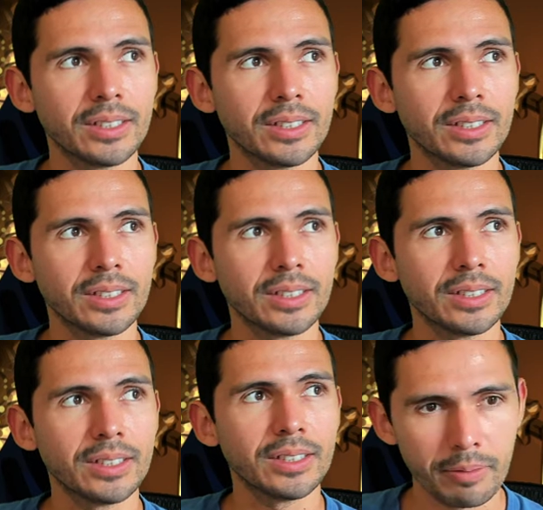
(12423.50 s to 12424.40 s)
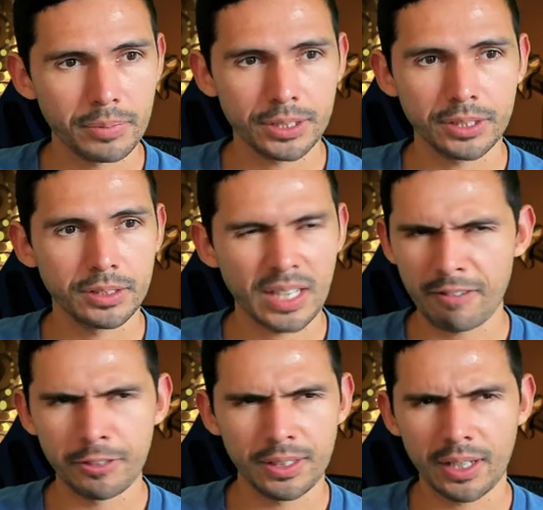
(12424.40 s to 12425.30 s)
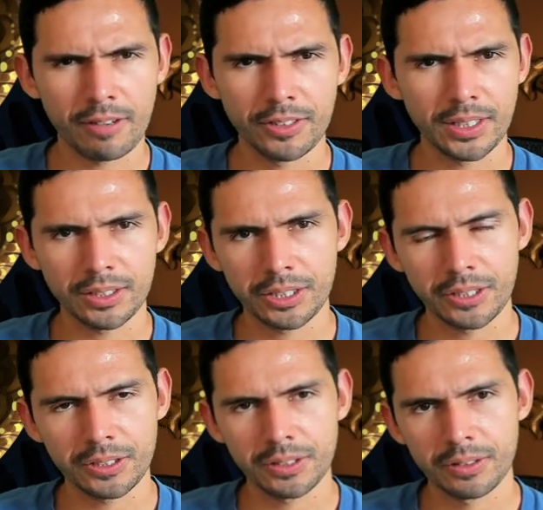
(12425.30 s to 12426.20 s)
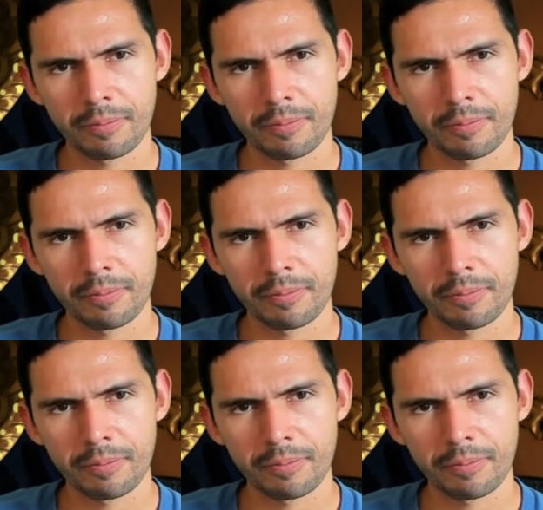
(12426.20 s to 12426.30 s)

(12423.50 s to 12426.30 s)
my career ambitions, everything changes.